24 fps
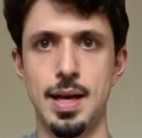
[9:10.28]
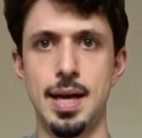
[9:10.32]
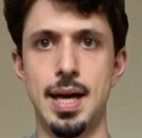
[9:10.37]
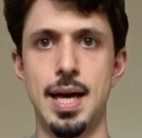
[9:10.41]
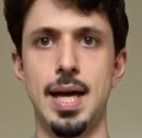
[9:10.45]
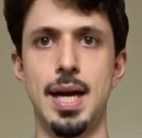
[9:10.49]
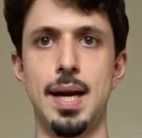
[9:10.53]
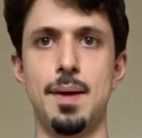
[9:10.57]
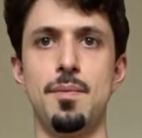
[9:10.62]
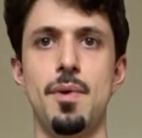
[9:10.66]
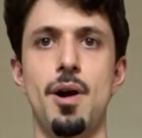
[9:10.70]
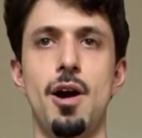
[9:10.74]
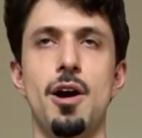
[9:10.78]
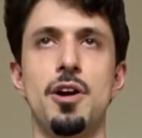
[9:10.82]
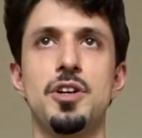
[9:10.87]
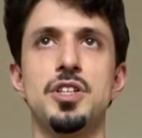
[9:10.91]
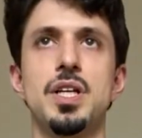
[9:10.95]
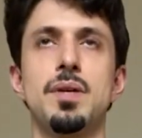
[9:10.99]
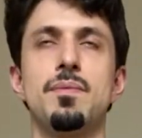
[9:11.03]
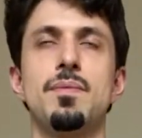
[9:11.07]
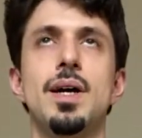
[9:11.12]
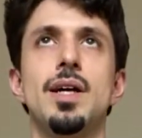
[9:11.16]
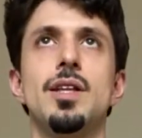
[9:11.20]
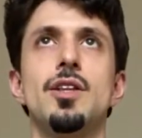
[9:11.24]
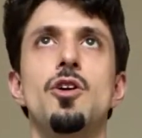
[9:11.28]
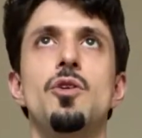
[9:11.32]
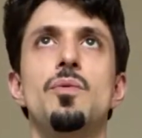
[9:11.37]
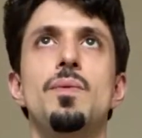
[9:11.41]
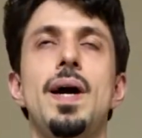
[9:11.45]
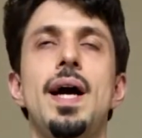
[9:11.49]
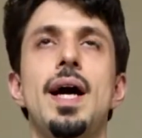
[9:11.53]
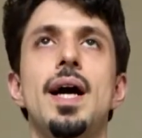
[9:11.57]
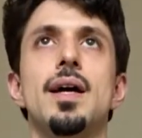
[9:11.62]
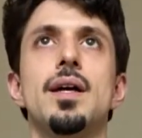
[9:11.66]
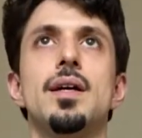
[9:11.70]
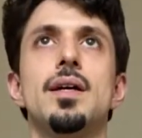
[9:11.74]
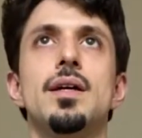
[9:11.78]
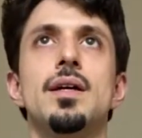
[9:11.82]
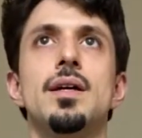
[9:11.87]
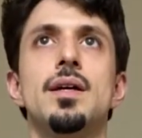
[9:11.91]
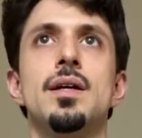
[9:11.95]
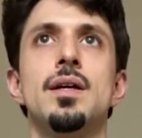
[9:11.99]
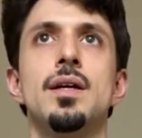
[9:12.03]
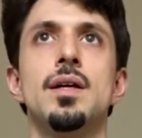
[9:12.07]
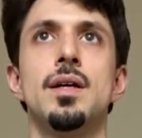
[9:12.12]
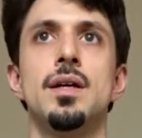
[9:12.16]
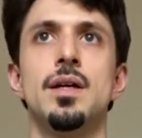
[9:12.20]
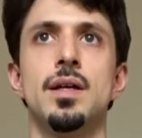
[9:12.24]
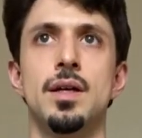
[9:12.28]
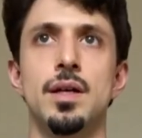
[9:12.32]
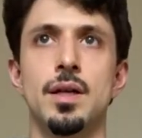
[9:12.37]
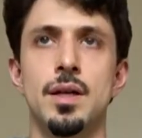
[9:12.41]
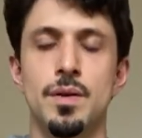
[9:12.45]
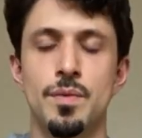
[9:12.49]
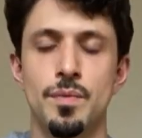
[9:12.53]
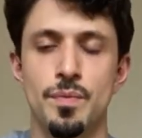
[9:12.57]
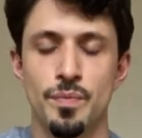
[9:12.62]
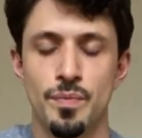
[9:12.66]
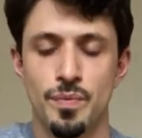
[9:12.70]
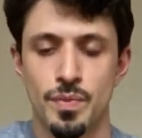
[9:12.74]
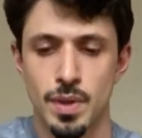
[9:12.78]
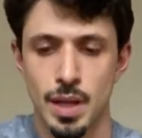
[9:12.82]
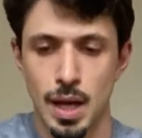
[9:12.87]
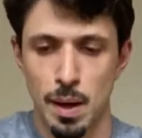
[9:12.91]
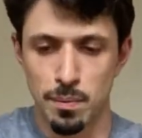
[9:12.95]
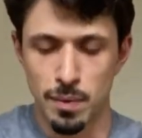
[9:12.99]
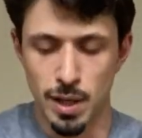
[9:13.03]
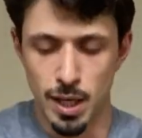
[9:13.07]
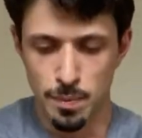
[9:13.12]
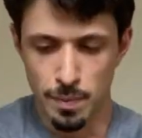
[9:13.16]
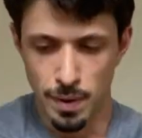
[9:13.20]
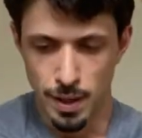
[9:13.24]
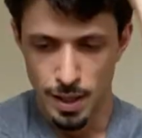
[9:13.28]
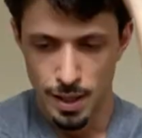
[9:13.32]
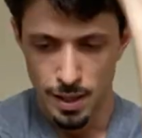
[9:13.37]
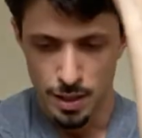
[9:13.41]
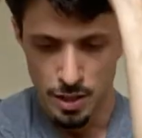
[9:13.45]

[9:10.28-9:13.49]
and I'm arching my low back. I'm letting my